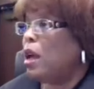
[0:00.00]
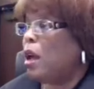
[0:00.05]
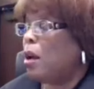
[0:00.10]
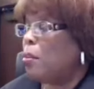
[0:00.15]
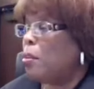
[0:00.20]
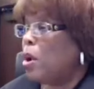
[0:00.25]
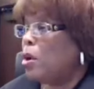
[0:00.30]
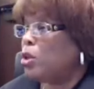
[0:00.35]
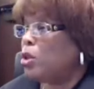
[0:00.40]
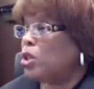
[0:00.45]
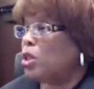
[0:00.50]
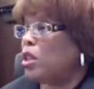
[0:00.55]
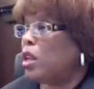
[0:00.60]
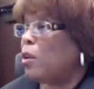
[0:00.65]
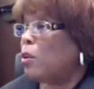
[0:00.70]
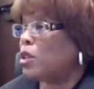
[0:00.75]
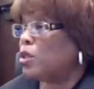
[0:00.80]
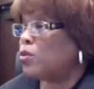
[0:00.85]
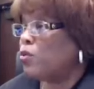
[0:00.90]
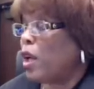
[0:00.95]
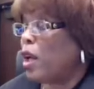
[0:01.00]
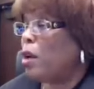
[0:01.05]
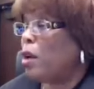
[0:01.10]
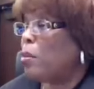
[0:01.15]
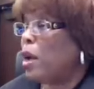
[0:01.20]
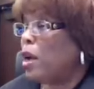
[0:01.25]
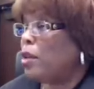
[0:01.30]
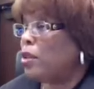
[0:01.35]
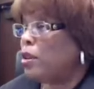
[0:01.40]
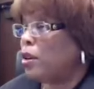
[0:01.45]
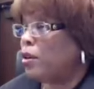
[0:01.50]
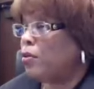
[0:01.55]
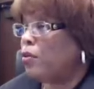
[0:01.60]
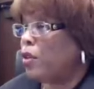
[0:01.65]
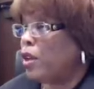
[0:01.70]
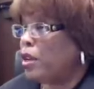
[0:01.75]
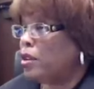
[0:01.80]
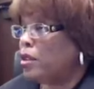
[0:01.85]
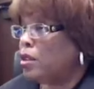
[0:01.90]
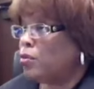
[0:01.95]
a motion that was filed by the
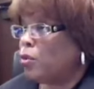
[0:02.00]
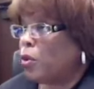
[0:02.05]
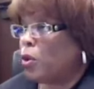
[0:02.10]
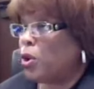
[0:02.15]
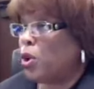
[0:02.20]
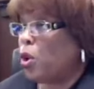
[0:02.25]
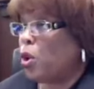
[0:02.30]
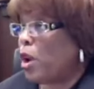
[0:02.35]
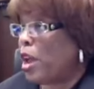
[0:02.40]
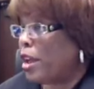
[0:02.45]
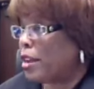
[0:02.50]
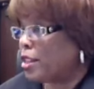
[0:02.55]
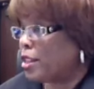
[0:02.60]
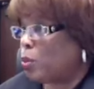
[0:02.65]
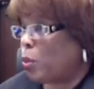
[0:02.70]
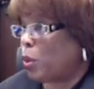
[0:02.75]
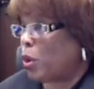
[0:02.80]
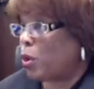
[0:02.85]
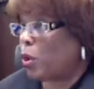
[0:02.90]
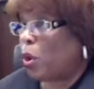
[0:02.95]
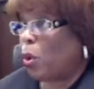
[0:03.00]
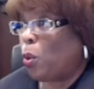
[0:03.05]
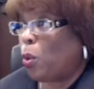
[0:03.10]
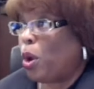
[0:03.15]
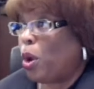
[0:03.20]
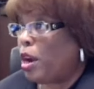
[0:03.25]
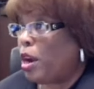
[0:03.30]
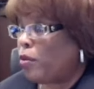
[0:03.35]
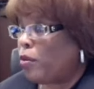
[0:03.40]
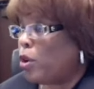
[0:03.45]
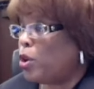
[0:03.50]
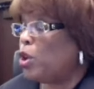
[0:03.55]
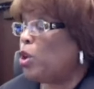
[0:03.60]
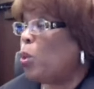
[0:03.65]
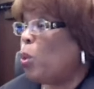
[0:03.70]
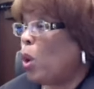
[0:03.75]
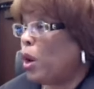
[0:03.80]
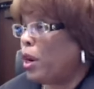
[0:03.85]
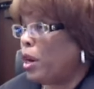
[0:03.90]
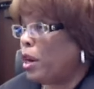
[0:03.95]
defense for your expert or whatever,
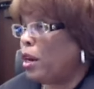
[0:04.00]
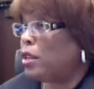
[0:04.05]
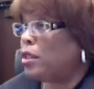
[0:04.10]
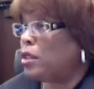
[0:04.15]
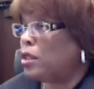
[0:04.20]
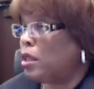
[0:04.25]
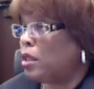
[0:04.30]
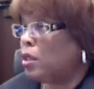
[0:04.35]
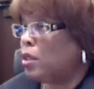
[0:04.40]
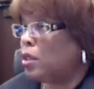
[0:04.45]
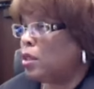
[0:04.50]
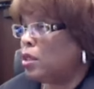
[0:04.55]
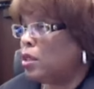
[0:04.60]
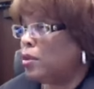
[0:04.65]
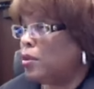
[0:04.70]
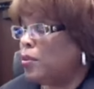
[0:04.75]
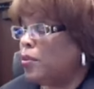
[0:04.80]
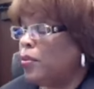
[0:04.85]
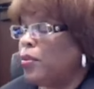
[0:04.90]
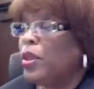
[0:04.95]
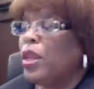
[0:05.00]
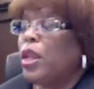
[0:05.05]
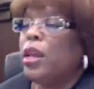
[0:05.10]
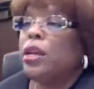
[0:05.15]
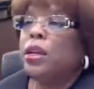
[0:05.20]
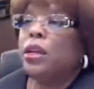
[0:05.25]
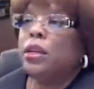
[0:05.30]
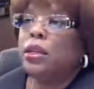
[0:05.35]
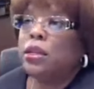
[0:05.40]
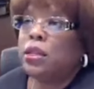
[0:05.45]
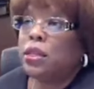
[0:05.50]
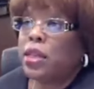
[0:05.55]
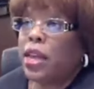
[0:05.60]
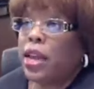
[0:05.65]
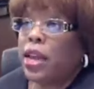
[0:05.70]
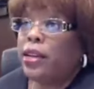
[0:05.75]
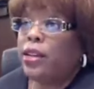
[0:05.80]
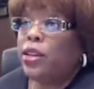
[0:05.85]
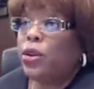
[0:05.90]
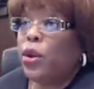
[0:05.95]
you want it unsealed? Yes, Your Honor.
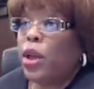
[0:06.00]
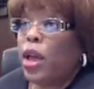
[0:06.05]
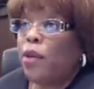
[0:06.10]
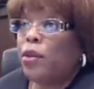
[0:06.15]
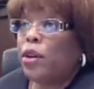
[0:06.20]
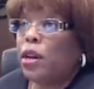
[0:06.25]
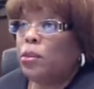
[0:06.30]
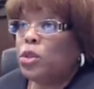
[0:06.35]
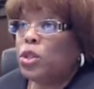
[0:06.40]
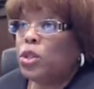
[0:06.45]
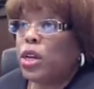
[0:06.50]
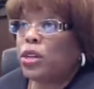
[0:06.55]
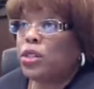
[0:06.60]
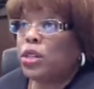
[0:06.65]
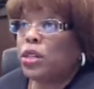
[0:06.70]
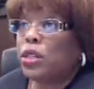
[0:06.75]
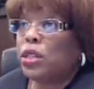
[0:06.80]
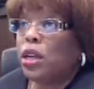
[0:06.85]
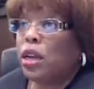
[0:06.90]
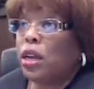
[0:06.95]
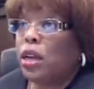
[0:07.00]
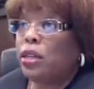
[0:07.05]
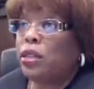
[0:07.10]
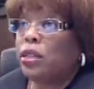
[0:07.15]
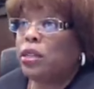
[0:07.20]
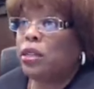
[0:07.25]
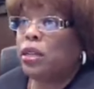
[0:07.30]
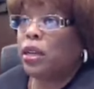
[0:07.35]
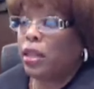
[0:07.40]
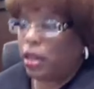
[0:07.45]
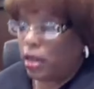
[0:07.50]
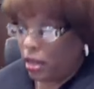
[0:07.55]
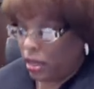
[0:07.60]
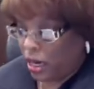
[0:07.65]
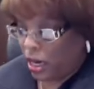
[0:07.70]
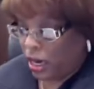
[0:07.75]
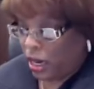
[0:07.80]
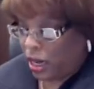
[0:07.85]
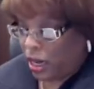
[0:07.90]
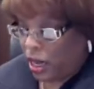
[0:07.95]
State, do you have any objection to
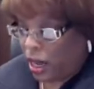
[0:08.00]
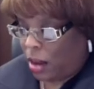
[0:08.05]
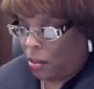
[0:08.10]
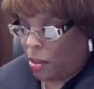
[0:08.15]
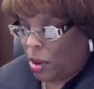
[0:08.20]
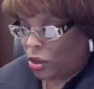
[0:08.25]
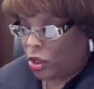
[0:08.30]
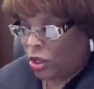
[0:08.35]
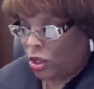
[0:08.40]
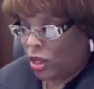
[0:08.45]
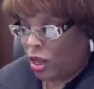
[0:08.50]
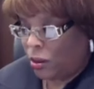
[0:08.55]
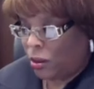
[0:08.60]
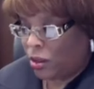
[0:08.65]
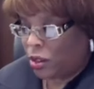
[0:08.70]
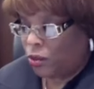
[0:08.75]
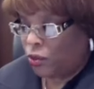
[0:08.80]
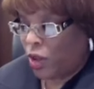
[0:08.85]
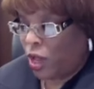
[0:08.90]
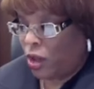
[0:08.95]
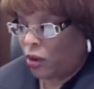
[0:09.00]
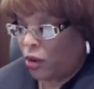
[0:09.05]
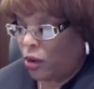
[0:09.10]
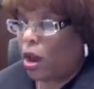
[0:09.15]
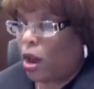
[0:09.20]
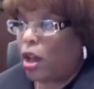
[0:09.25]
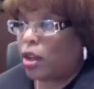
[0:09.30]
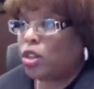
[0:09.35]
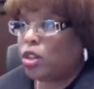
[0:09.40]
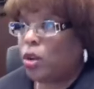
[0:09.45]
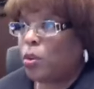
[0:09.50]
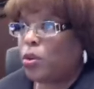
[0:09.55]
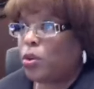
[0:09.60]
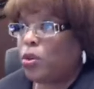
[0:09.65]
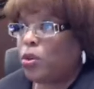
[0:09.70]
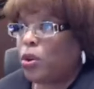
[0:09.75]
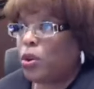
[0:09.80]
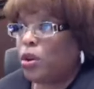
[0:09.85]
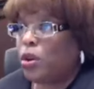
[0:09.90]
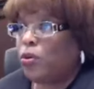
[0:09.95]
unsealing a motion that was filed on October
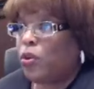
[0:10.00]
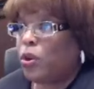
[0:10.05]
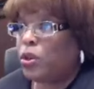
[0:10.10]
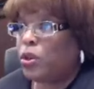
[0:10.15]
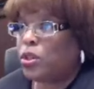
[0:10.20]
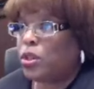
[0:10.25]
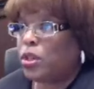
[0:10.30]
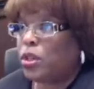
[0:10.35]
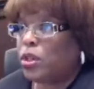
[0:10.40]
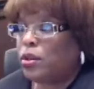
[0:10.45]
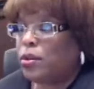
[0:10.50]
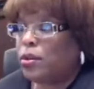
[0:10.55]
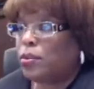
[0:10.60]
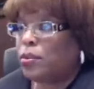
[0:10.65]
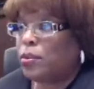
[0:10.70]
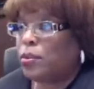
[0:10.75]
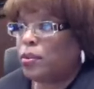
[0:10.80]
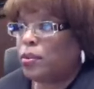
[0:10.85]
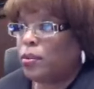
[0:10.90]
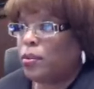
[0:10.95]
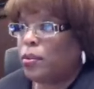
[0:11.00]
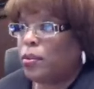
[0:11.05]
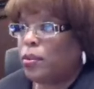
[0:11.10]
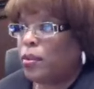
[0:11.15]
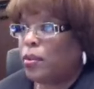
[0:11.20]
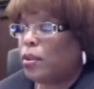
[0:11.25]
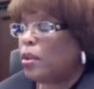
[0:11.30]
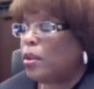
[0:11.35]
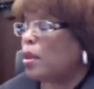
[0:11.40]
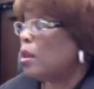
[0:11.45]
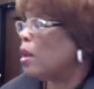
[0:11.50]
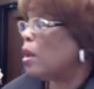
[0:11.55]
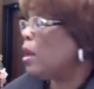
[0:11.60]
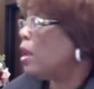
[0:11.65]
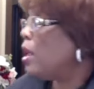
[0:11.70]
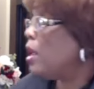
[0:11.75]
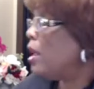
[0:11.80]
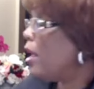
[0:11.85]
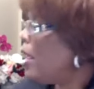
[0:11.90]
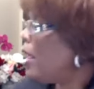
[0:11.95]
31st? No.
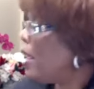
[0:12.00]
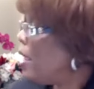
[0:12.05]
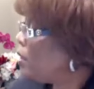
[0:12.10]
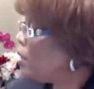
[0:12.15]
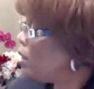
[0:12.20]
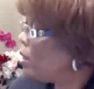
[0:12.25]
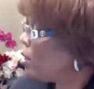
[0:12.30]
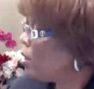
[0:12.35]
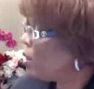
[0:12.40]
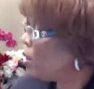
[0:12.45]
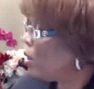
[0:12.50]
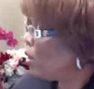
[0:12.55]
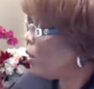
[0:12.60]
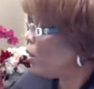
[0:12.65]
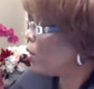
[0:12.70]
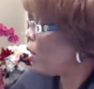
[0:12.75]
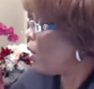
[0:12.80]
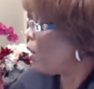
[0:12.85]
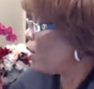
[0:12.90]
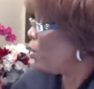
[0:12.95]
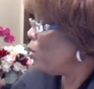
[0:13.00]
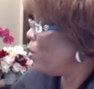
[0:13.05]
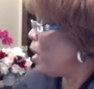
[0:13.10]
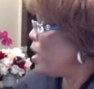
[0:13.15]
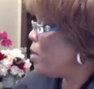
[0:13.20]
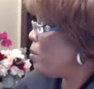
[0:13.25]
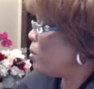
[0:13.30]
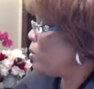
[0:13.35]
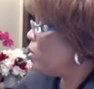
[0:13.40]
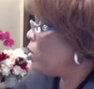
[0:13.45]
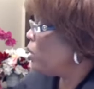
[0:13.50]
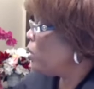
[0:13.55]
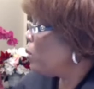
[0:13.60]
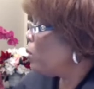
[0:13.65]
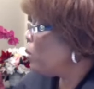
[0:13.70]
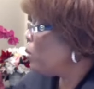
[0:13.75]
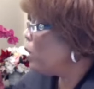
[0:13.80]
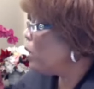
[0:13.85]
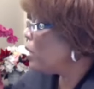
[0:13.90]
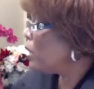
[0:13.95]
And to the clerk, are you able
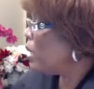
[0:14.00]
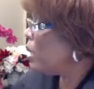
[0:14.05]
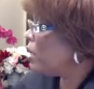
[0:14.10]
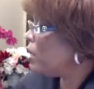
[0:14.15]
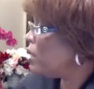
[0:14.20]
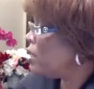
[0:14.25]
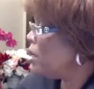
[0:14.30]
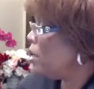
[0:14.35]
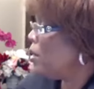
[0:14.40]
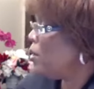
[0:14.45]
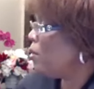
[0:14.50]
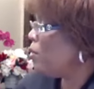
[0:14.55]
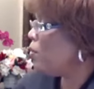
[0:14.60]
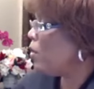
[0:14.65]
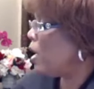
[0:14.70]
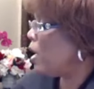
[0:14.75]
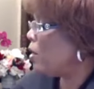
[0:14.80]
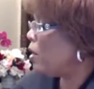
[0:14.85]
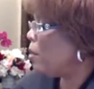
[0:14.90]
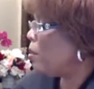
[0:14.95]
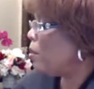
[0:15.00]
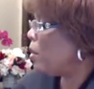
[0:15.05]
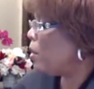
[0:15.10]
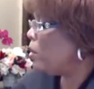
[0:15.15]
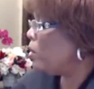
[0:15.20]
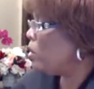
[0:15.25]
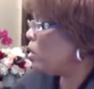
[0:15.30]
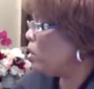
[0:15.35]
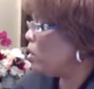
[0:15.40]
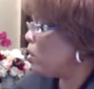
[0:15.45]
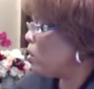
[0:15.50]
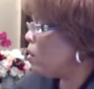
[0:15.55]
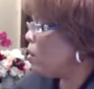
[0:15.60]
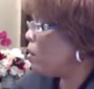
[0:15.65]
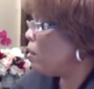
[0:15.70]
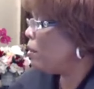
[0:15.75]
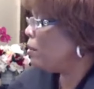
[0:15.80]
to look and see who filed that motion?